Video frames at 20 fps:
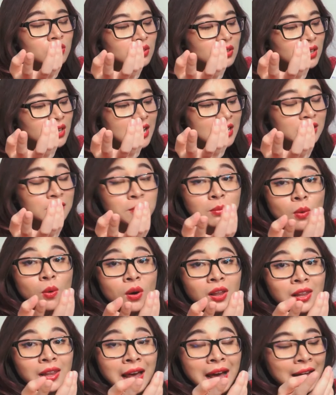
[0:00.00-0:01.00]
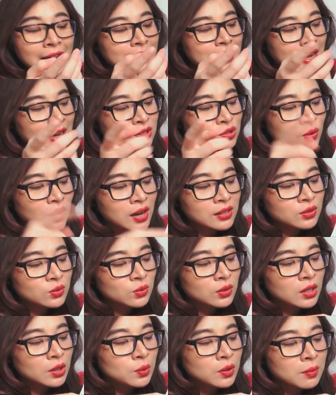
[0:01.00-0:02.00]
get more light, I try to
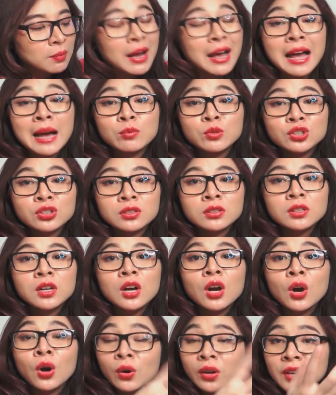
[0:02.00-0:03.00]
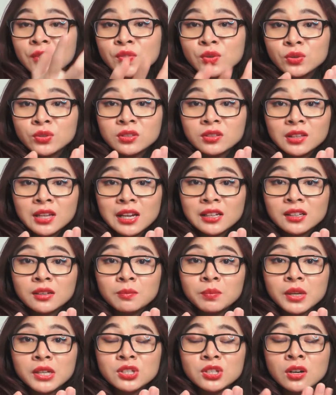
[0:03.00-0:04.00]
lower my aperture. Or if you take
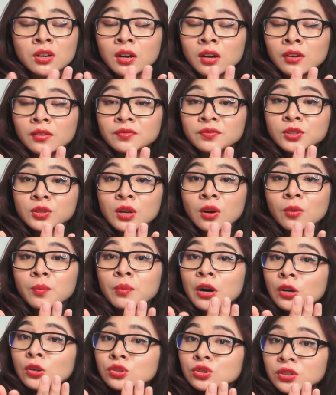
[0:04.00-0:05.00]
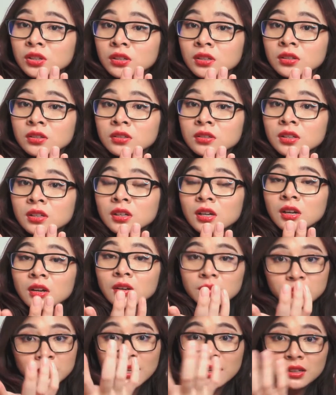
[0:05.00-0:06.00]
picture of portrait,
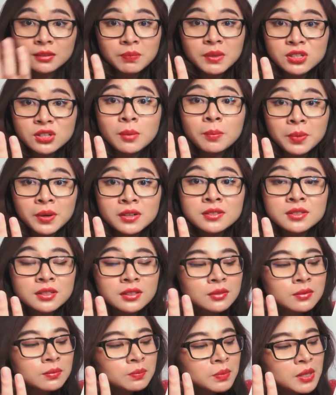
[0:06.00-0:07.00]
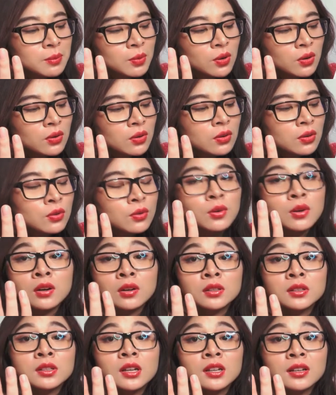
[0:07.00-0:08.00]
take picture of person, people, or
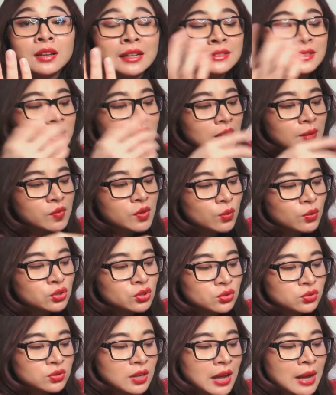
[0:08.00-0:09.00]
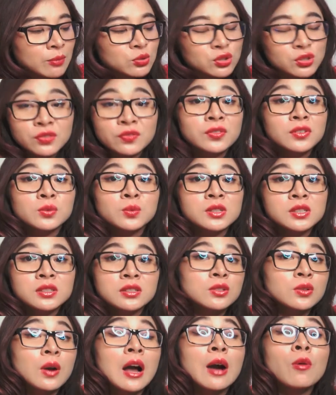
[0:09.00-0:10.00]
take landscape, you will choose the aperture first, which is
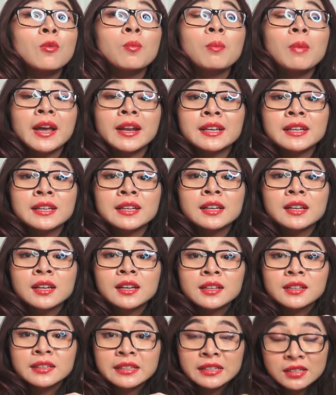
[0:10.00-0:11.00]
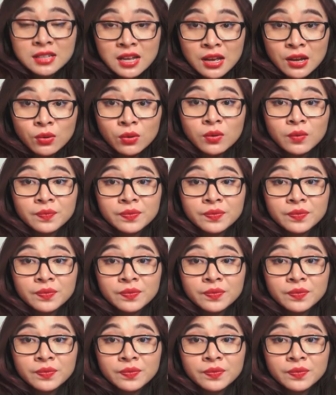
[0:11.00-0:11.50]
how many detail